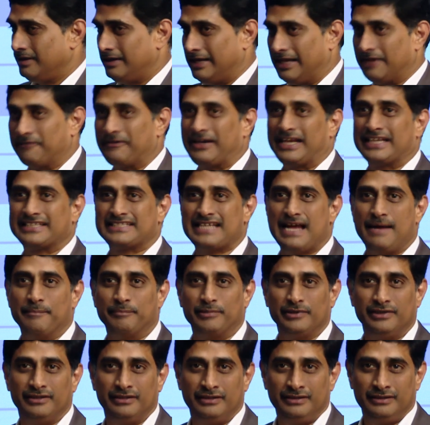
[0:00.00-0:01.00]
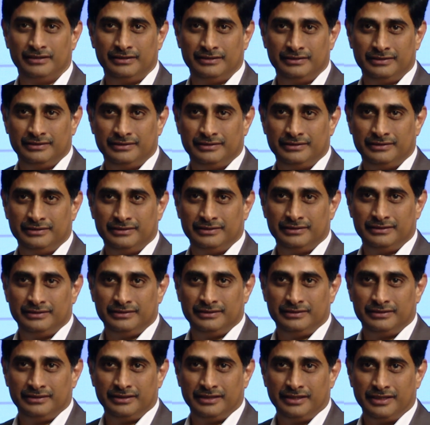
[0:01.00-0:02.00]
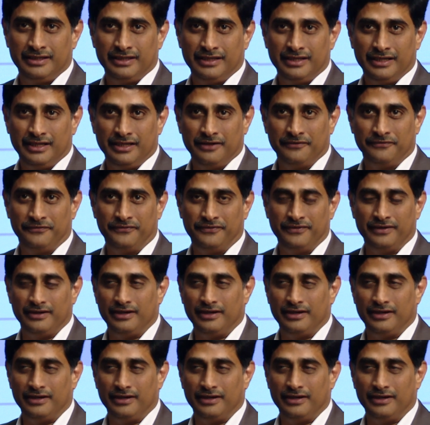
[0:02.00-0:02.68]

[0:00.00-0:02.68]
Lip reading: Like for example, if